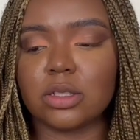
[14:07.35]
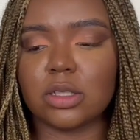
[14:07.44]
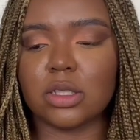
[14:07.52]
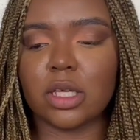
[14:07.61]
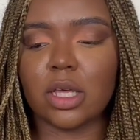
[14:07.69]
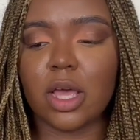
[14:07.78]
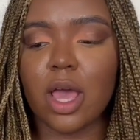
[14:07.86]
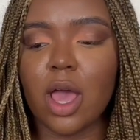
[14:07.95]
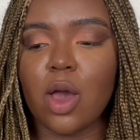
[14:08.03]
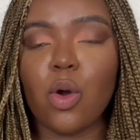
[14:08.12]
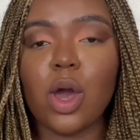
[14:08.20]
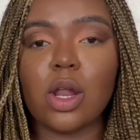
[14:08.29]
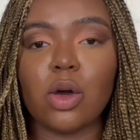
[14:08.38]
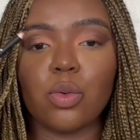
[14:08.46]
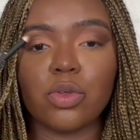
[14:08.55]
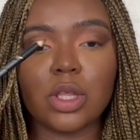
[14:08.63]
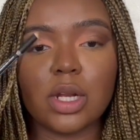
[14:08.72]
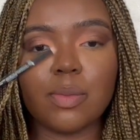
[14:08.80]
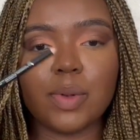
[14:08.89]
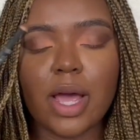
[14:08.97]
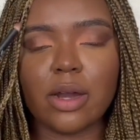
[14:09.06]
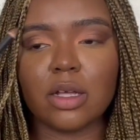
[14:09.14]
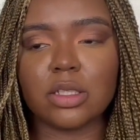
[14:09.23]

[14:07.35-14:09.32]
to see, along with the lip liner.